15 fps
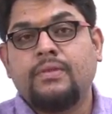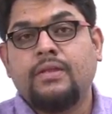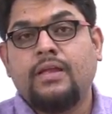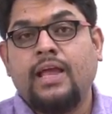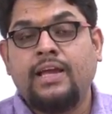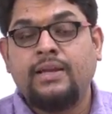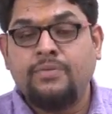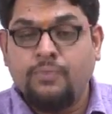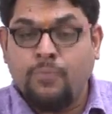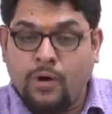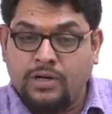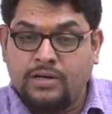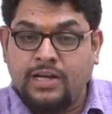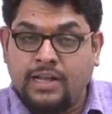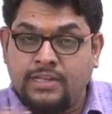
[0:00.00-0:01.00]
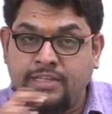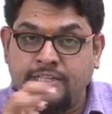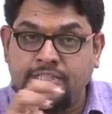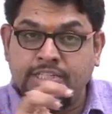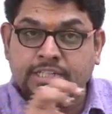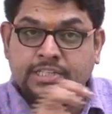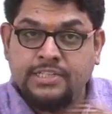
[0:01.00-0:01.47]
And what
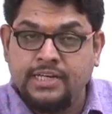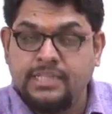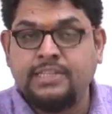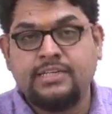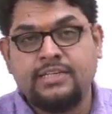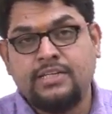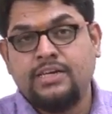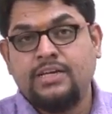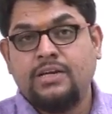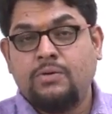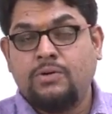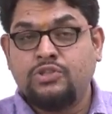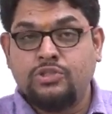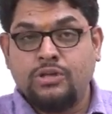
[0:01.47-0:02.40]
Gandhiji did was to